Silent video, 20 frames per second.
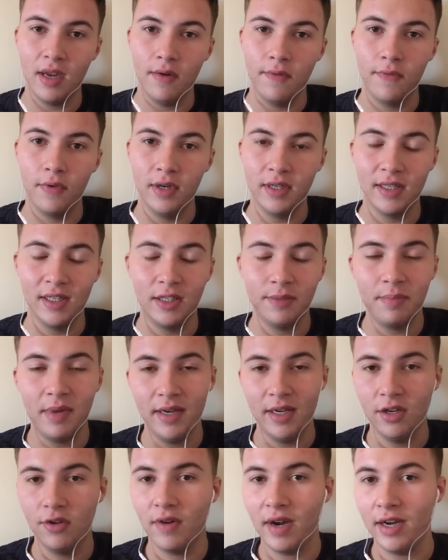in for the
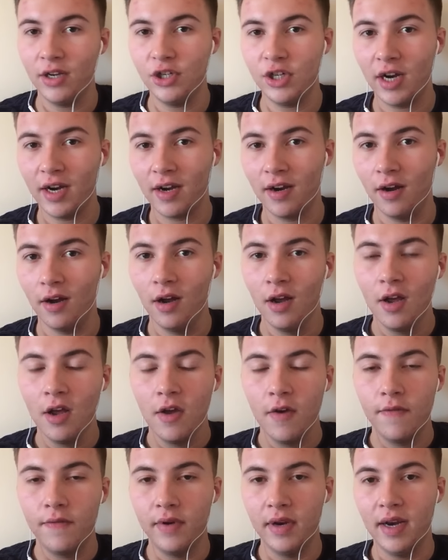suspended Granit Xhaka
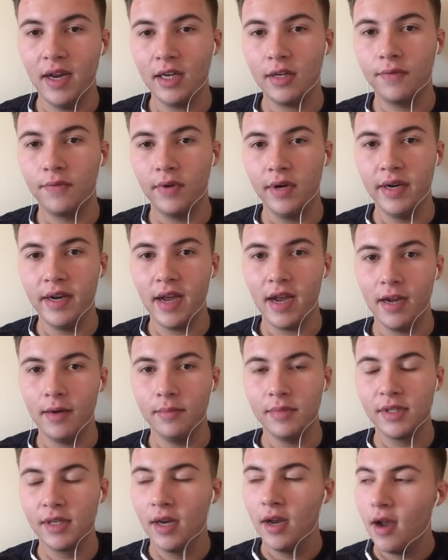for the next 3
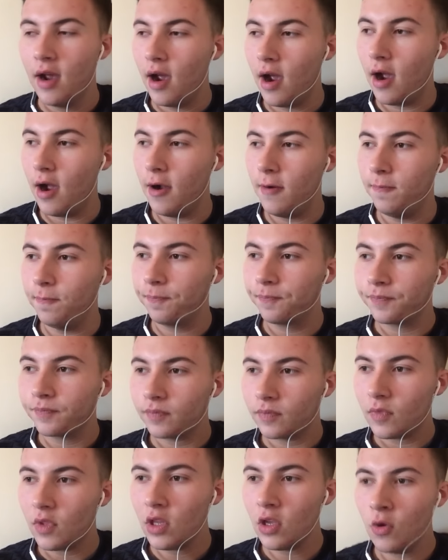games.
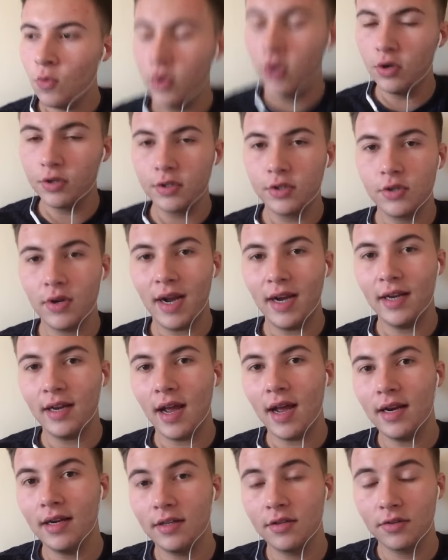We also saw
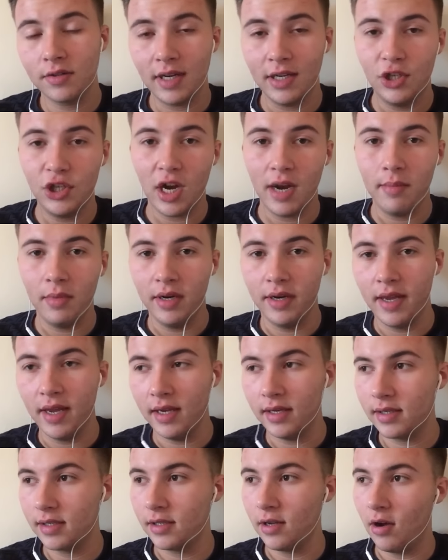Alex Oxlade-Chamberlain get
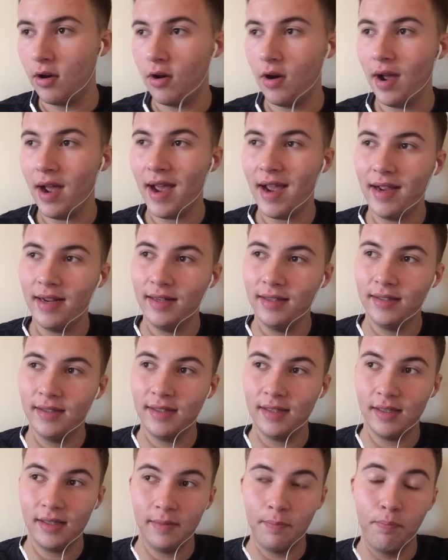a start, and
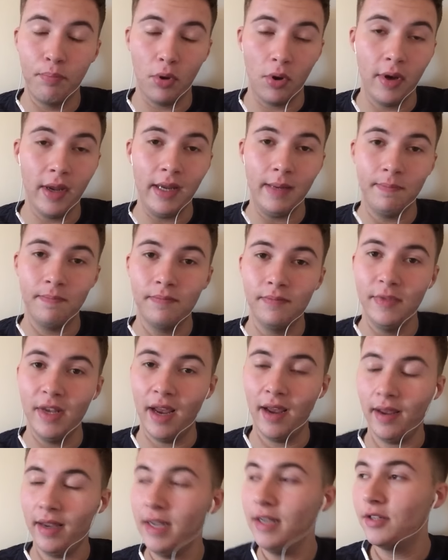boy,
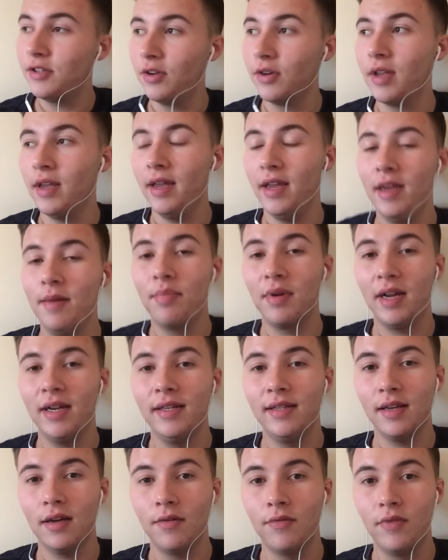yeah, he took it. He
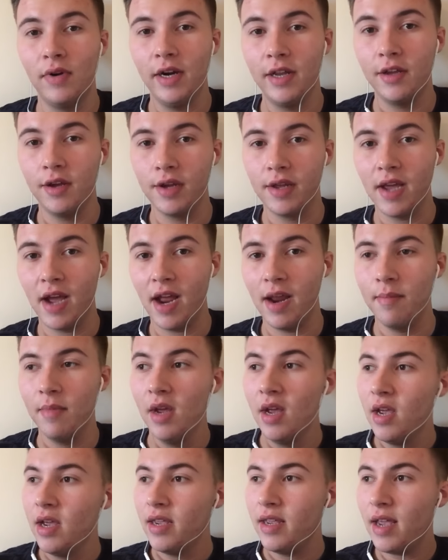played a really good game.
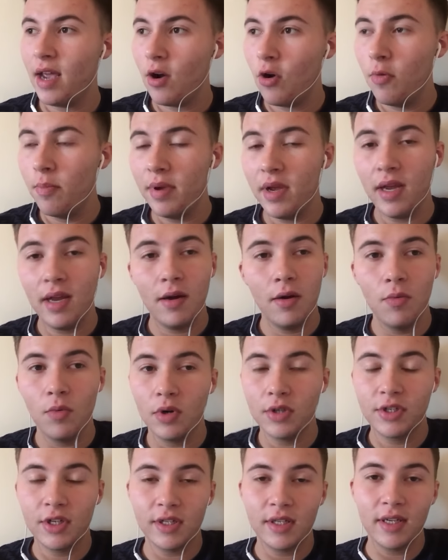Yeah, albeit it
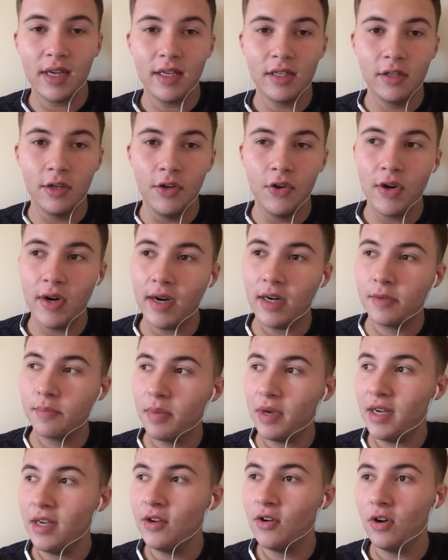was just against Ludogorets,
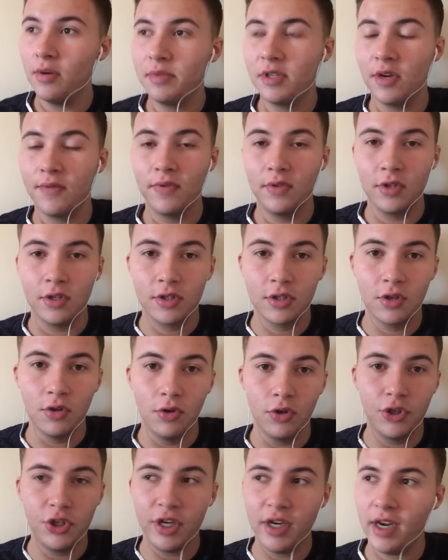but he got himself on the
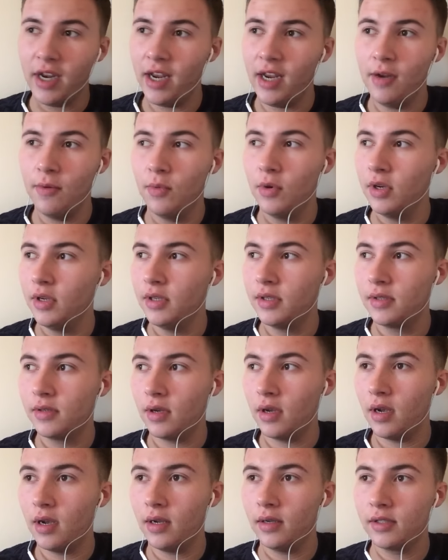score sheet. He was
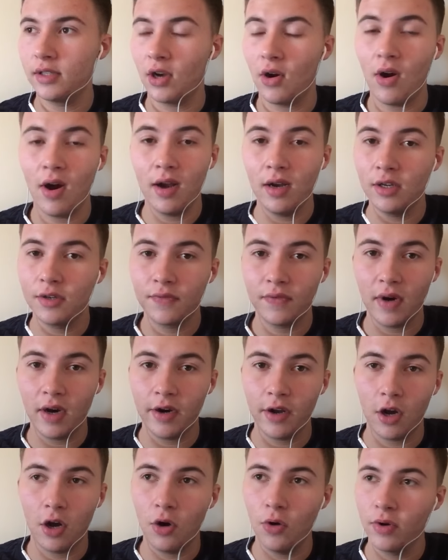tireless throughout
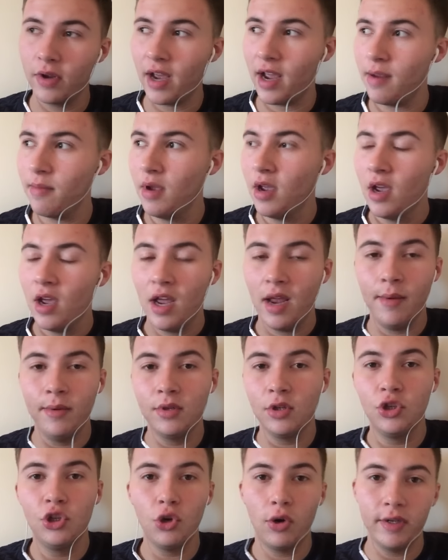the whole game. He was
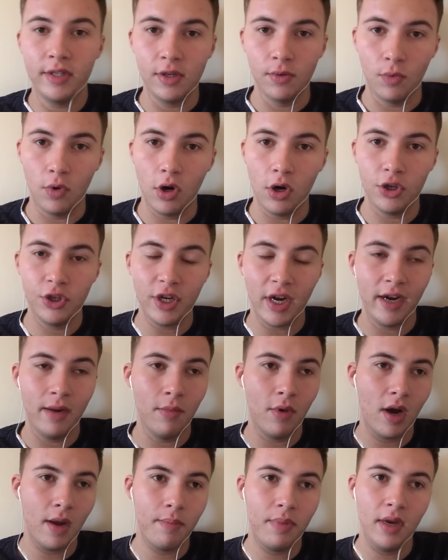a joy to watch, and in
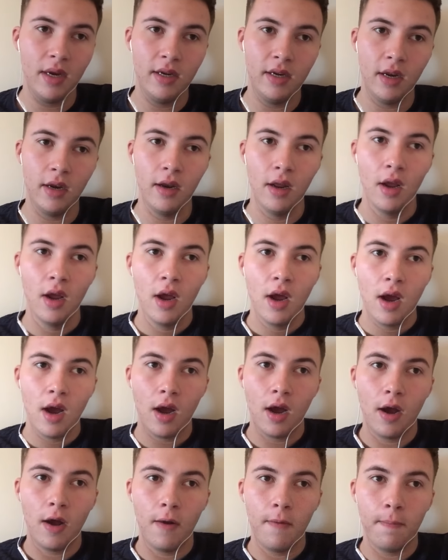my opinion,
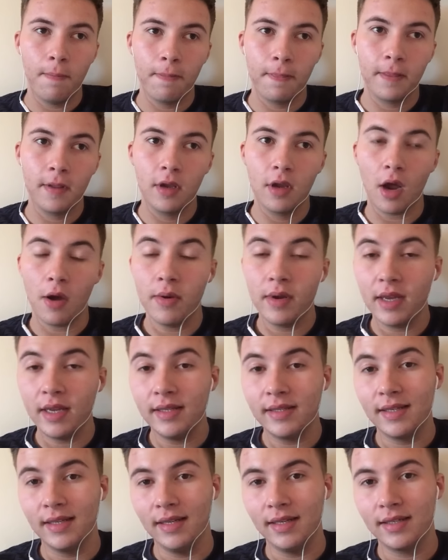going
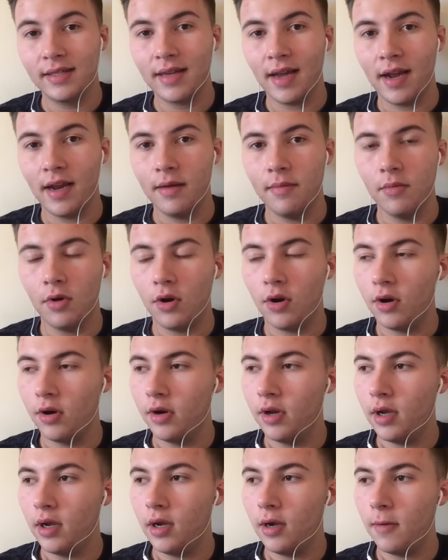into this game
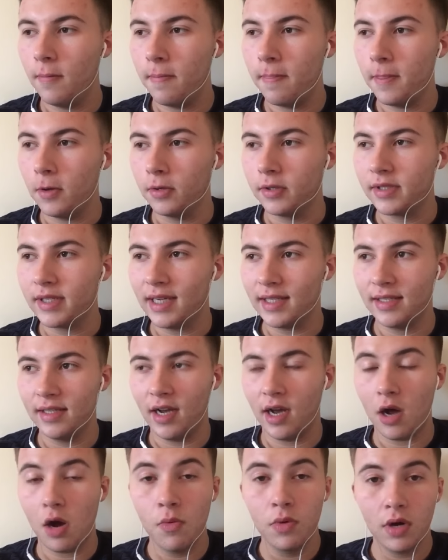on Saturday,
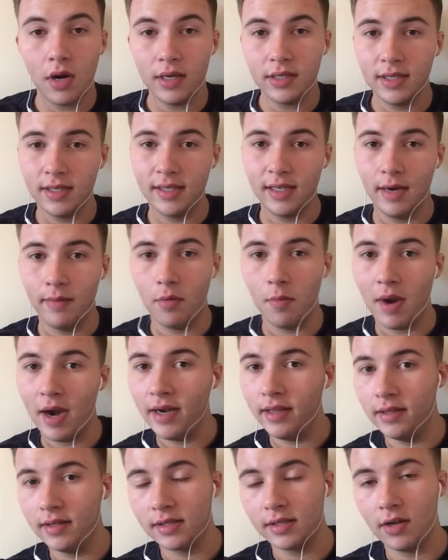I would like to see him
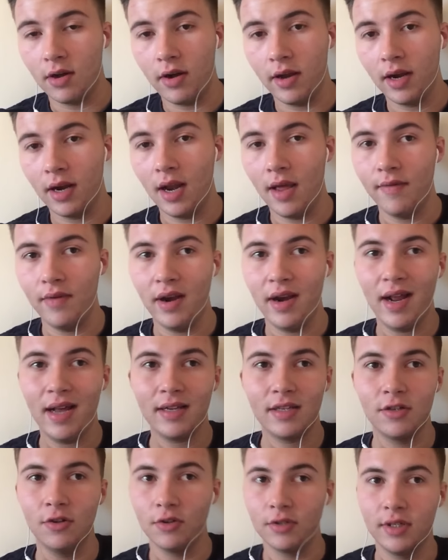remain in the starting 11, and
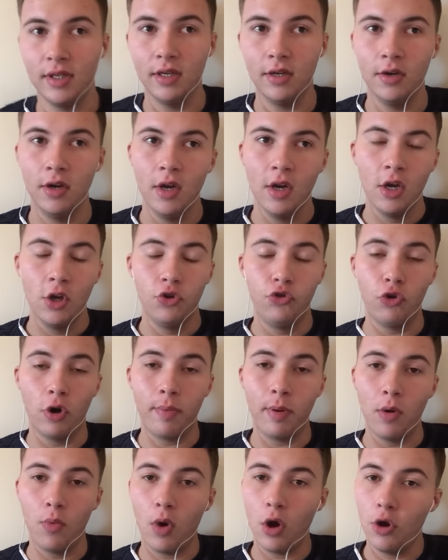that's not to
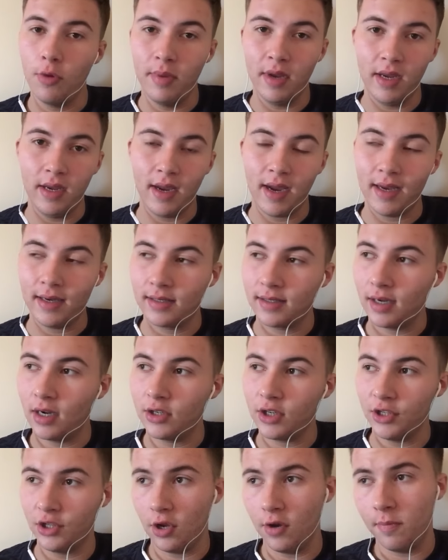drop Iwobi as
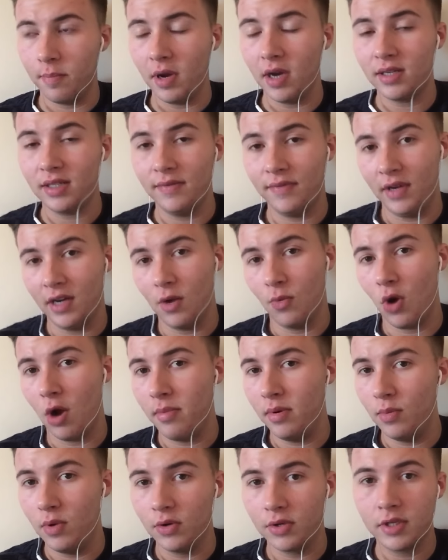such. I do personally think
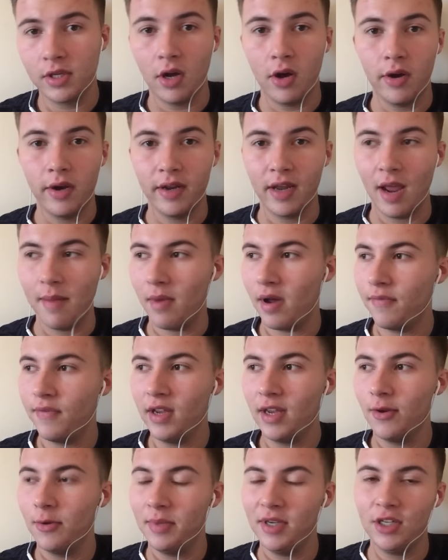Iwobi will start the game, but I
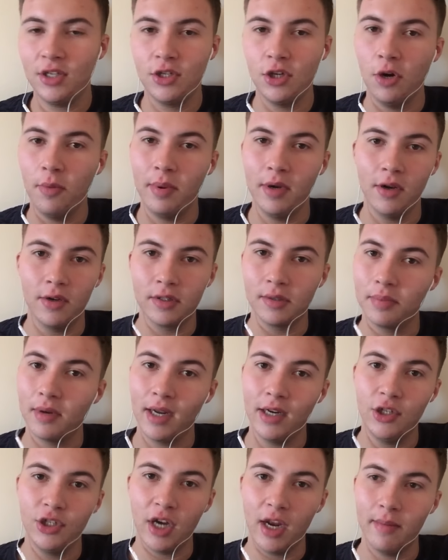think it would be stupid not to
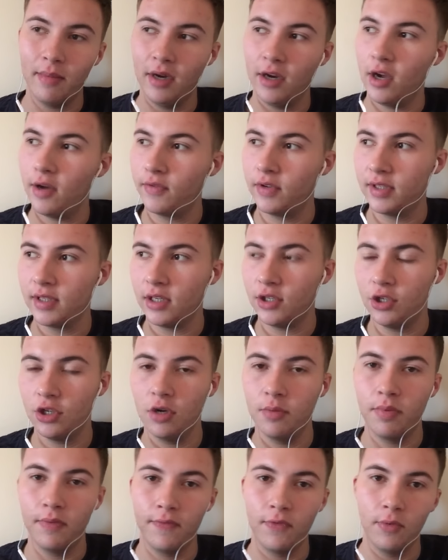play Chamberlain after such a
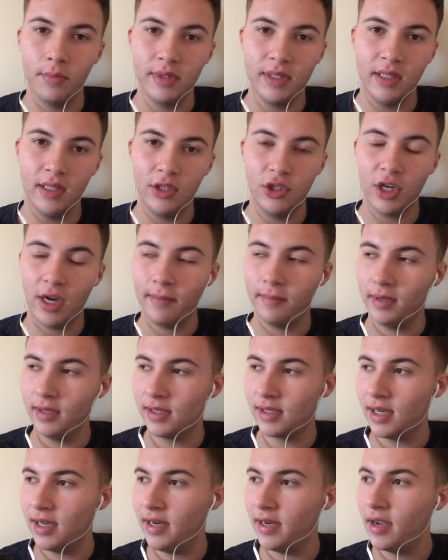good performance in the
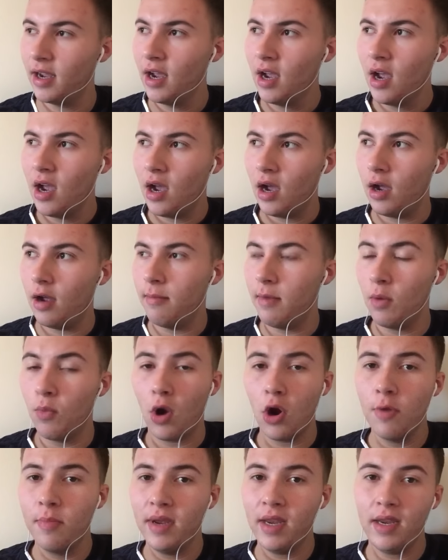Champions League.
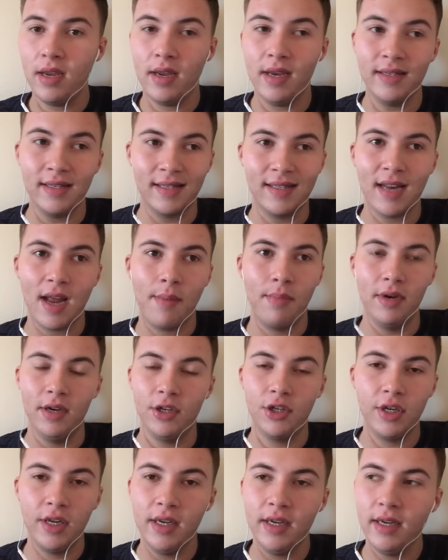Iwobi is
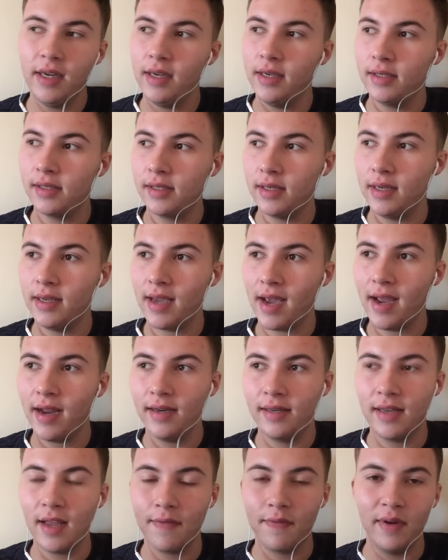established. He
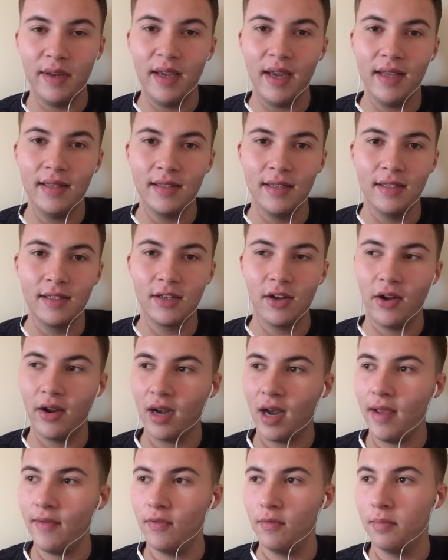can definitely get into the
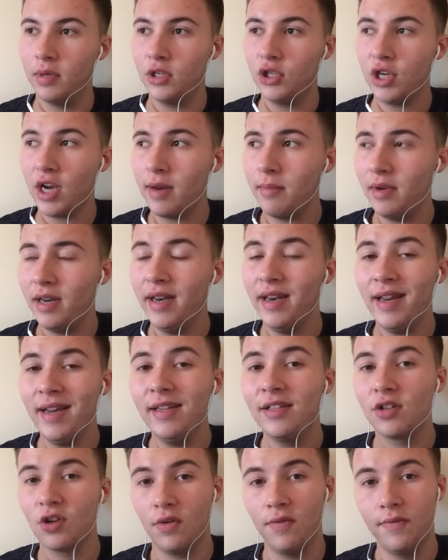starting 11, but Chamberlain
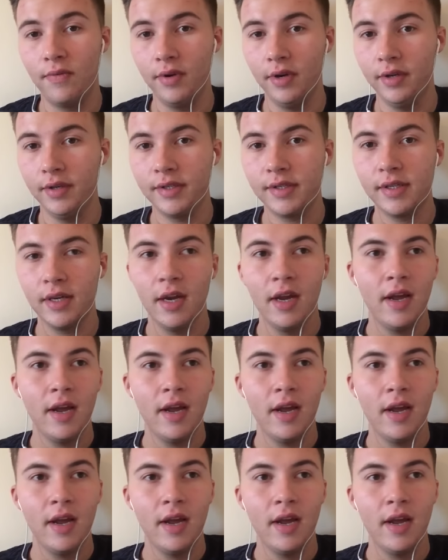needs confidence.